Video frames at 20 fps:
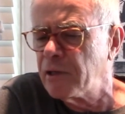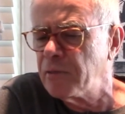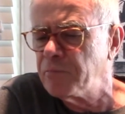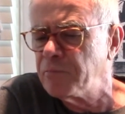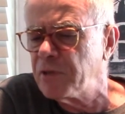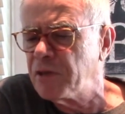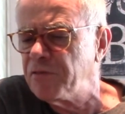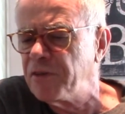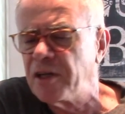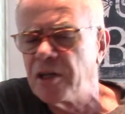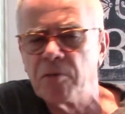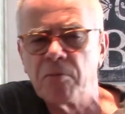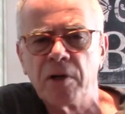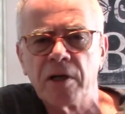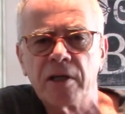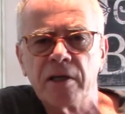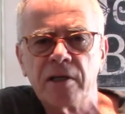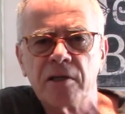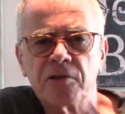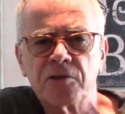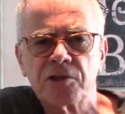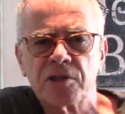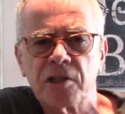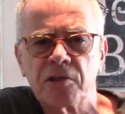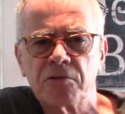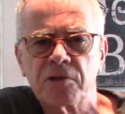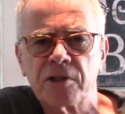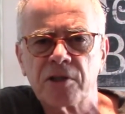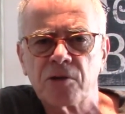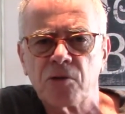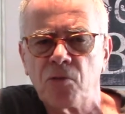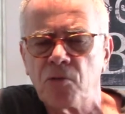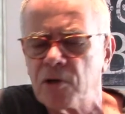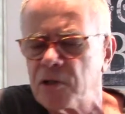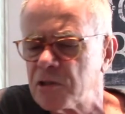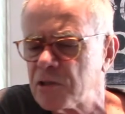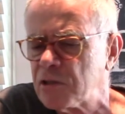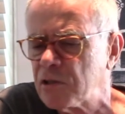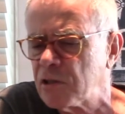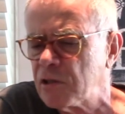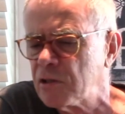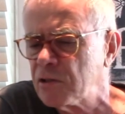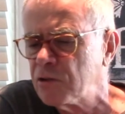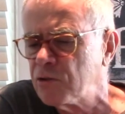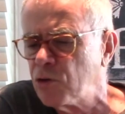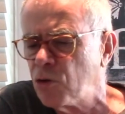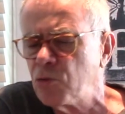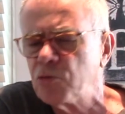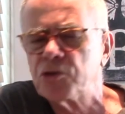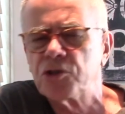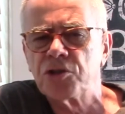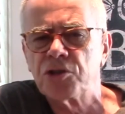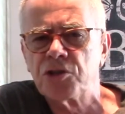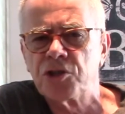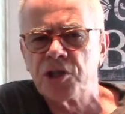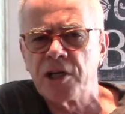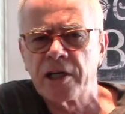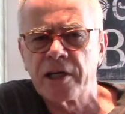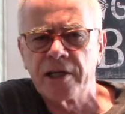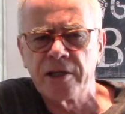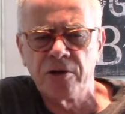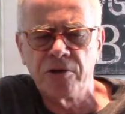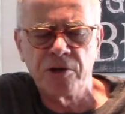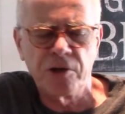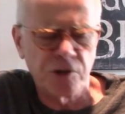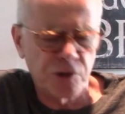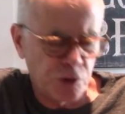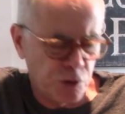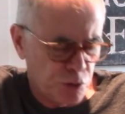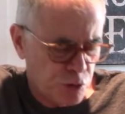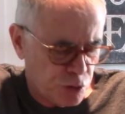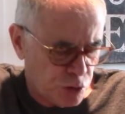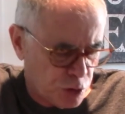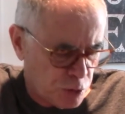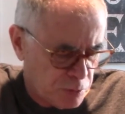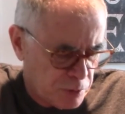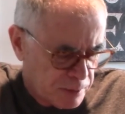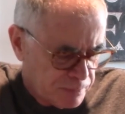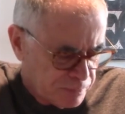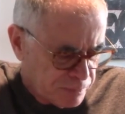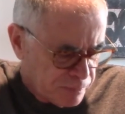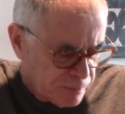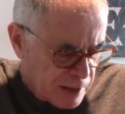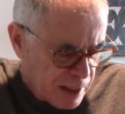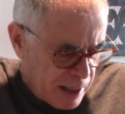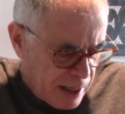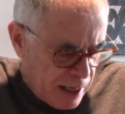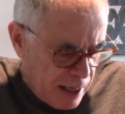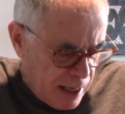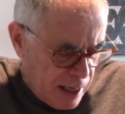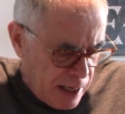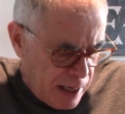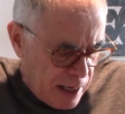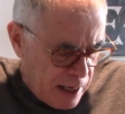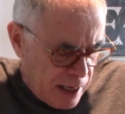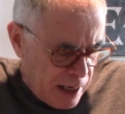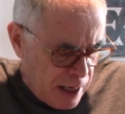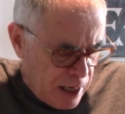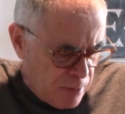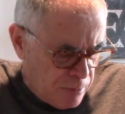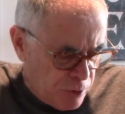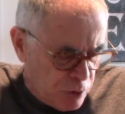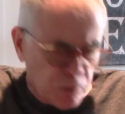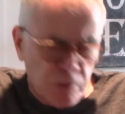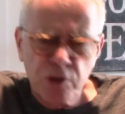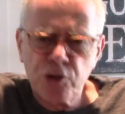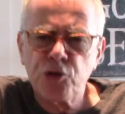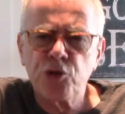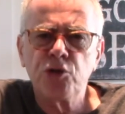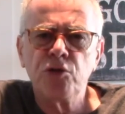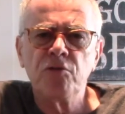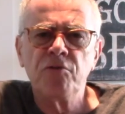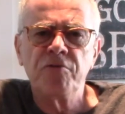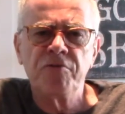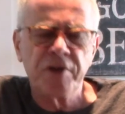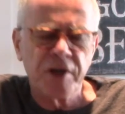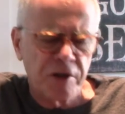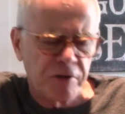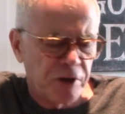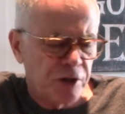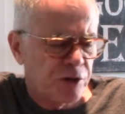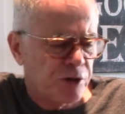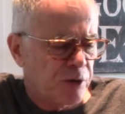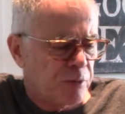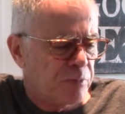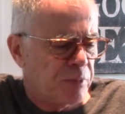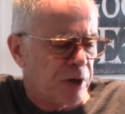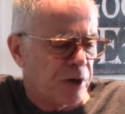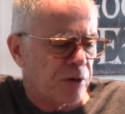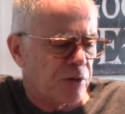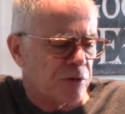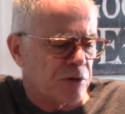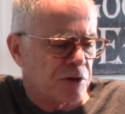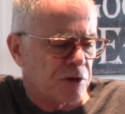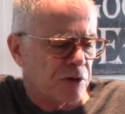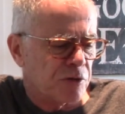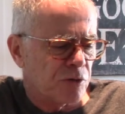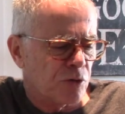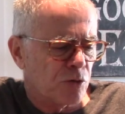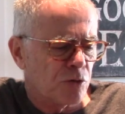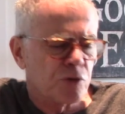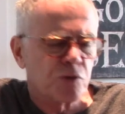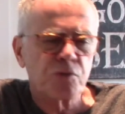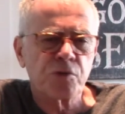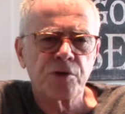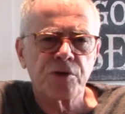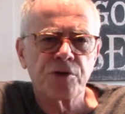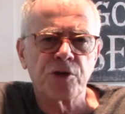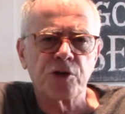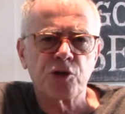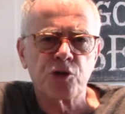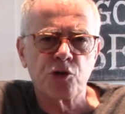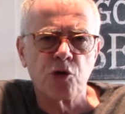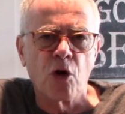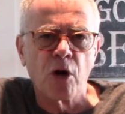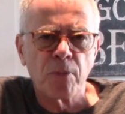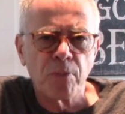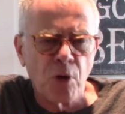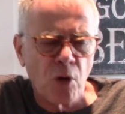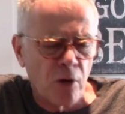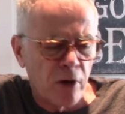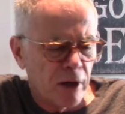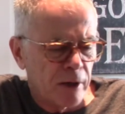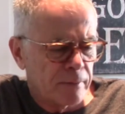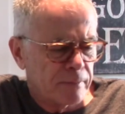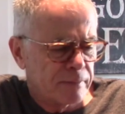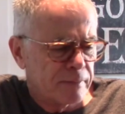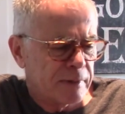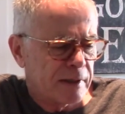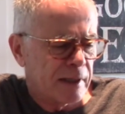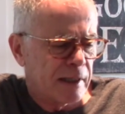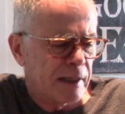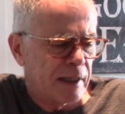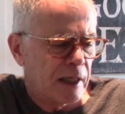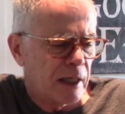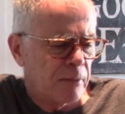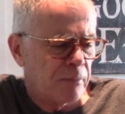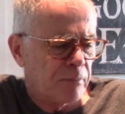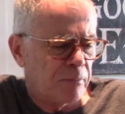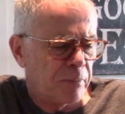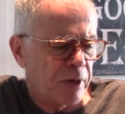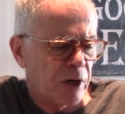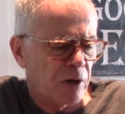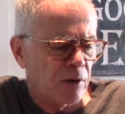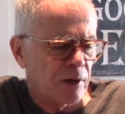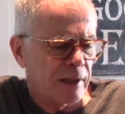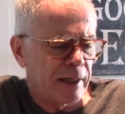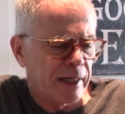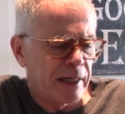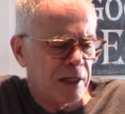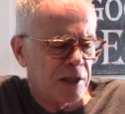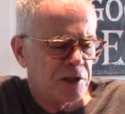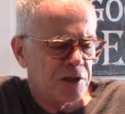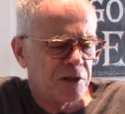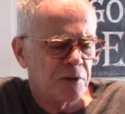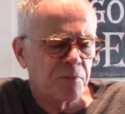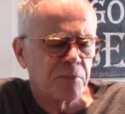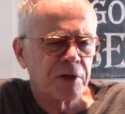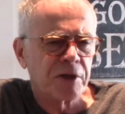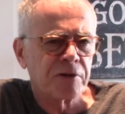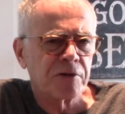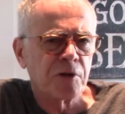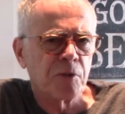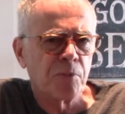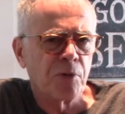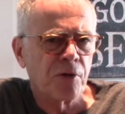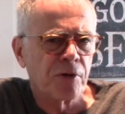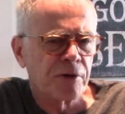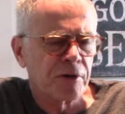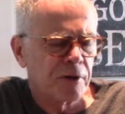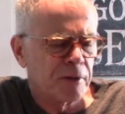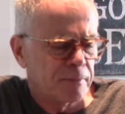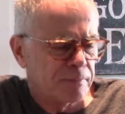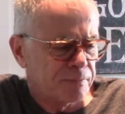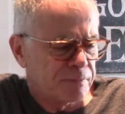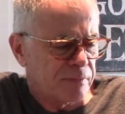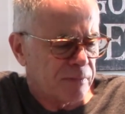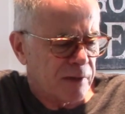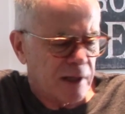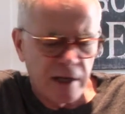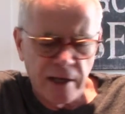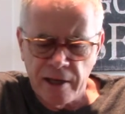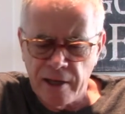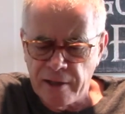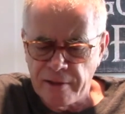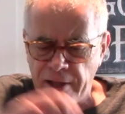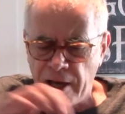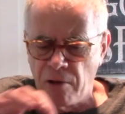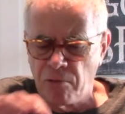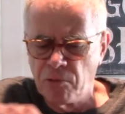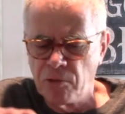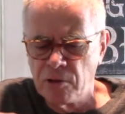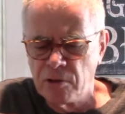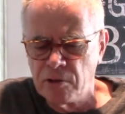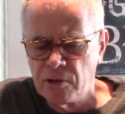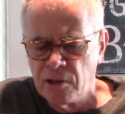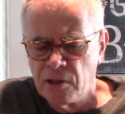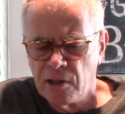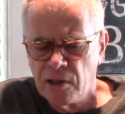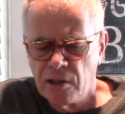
if anybody else out there wants to know, just check it out on YouTube. There were two very good beers, and those were the Torpor barrel-aged Imperial Porter, and that one,